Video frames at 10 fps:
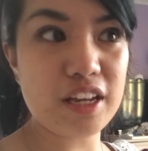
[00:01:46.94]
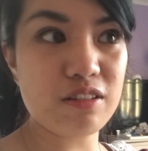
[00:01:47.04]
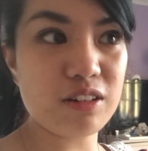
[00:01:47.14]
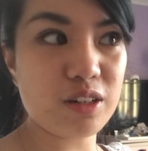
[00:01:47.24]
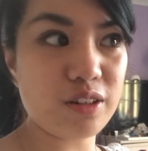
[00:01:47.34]
get
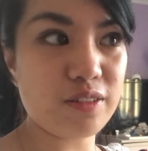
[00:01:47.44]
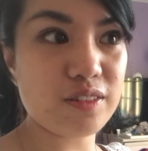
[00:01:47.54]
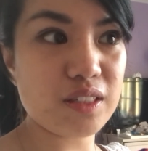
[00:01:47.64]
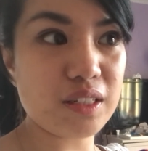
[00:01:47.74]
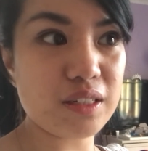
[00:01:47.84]
rid of,
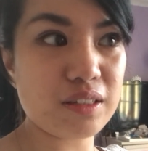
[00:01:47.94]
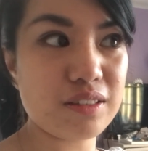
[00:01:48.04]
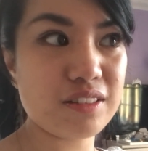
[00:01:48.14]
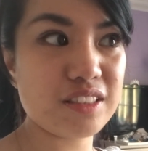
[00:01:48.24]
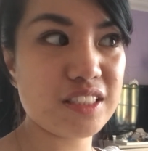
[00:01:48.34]
so
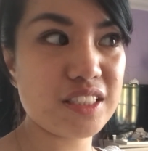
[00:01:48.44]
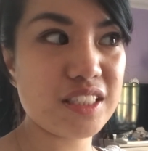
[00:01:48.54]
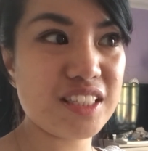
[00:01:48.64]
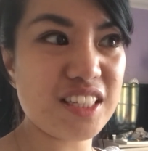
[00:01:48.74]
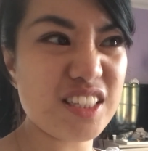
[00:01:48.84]

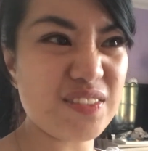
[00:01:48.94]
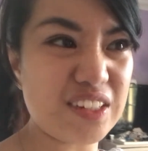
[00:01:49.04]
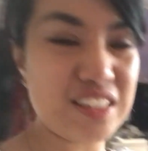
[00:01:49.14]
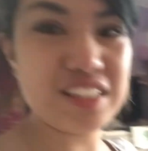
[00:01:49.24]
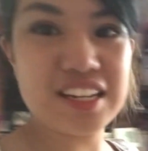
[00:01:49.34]
that's
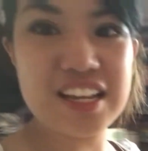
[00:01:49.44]
fun.